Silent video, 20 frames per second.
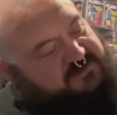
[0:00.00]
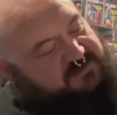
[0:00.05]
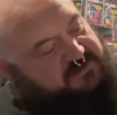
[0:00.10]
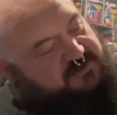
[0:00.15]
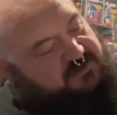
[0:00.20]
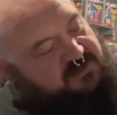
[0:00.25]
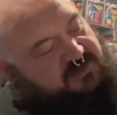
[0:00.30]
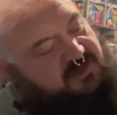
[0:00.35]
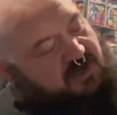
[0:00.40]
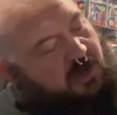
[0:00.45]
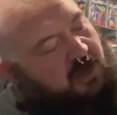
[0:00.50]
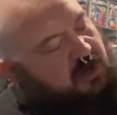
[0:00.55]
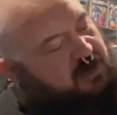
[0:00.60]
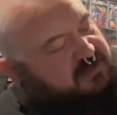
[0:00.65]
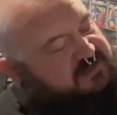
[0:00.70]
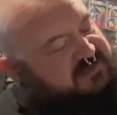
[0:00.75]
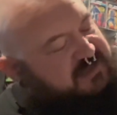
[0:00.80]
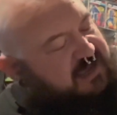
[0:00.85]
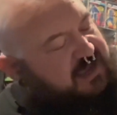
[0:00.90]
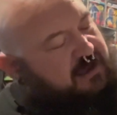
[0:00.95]

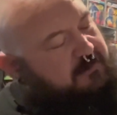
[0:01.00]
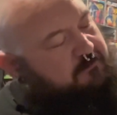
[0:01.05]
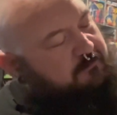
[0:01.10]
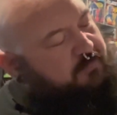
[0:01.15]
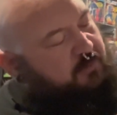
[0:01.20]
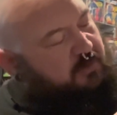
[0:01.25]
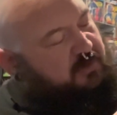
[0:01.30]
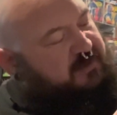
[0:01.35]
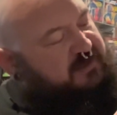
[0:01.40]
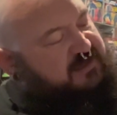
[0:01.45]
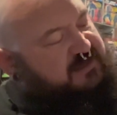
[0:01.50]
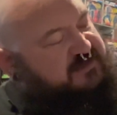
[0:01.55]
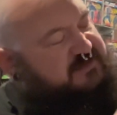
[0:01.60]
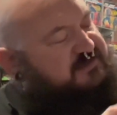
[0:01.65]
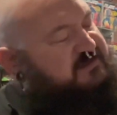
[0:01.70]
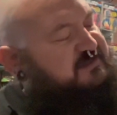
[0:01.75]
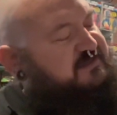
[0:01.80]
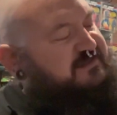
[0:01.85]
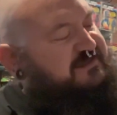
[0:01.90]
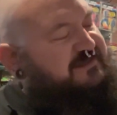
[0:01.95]
dog team pulling his
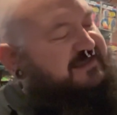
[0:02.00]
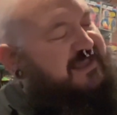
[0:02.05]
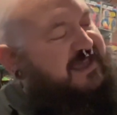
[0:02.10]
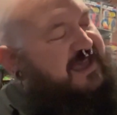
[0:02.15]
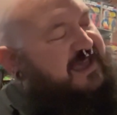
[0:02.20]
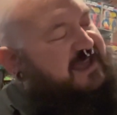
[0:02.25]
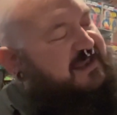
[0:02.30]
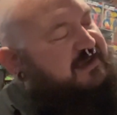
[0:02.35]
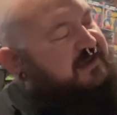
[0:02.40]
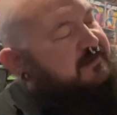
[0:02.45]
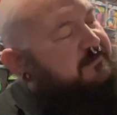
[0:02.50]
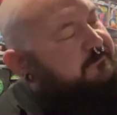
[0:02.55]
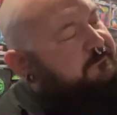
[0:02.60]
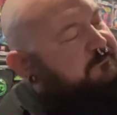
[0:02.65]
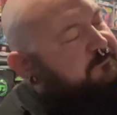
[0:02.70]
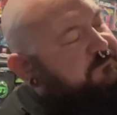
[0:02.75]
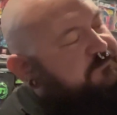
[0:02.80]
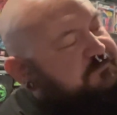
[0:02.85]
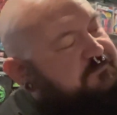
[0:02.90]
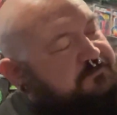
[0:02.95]
sled.
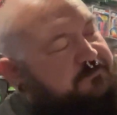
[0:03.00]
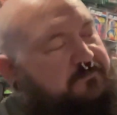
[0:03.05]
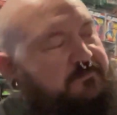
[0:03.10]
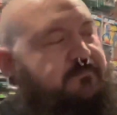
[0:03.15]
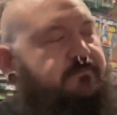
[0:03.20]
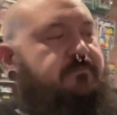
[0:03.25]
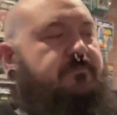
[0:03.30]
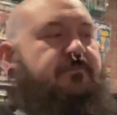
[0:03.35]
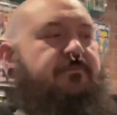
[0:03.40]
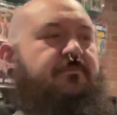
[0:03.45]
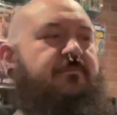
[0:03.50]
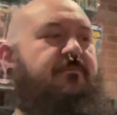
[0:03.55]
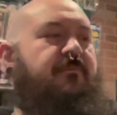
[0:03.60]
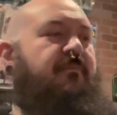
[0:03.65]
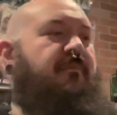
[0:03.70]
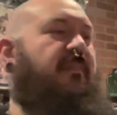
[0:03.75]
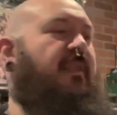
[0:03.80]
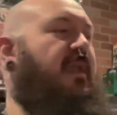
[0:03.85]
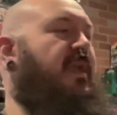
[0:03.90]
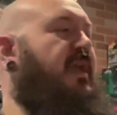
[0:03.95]

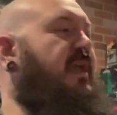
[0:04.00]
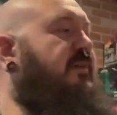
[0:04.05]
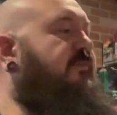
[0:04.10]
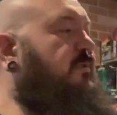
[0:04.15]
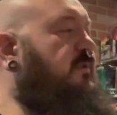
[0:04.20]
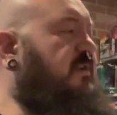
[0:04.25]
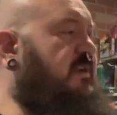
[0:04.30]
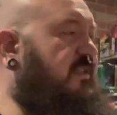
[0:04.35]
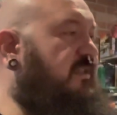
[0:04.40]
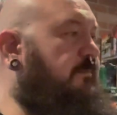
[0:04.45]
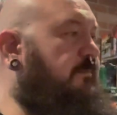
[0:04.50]
And if we look at the